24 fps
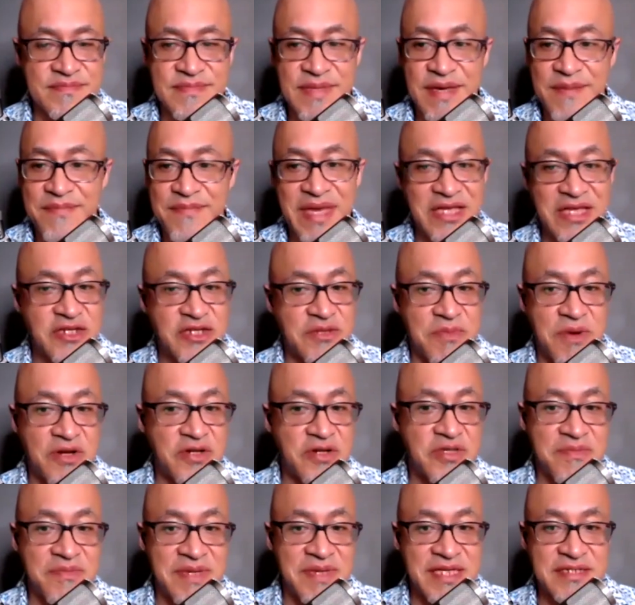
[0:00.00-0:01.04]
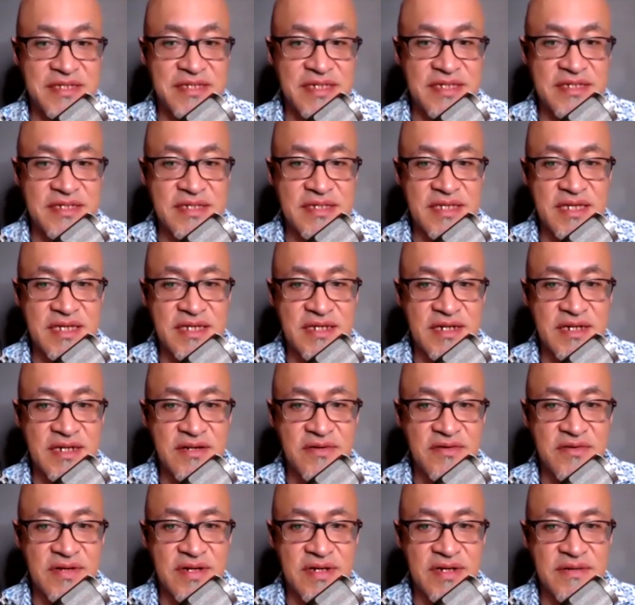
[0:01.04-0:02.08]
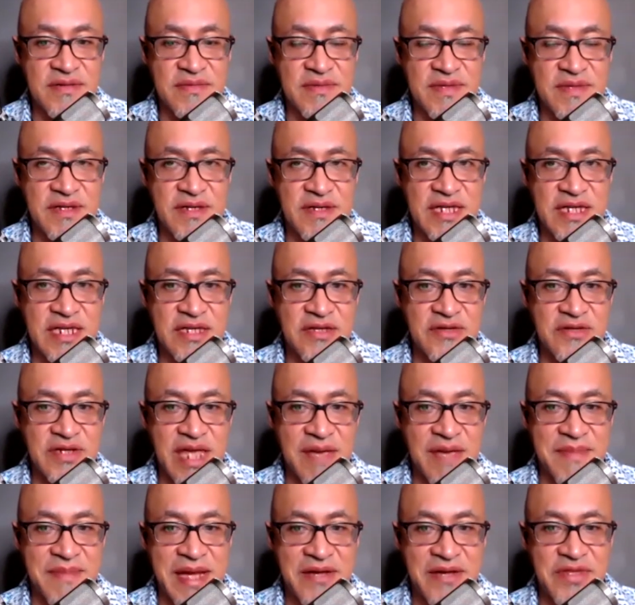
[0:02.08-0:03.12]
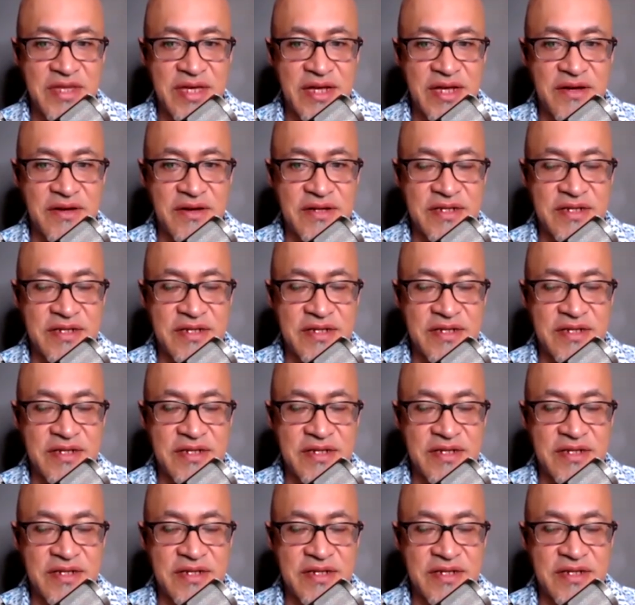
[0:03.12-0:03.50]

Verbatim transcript: a major part of the business, you know, getting your name out there.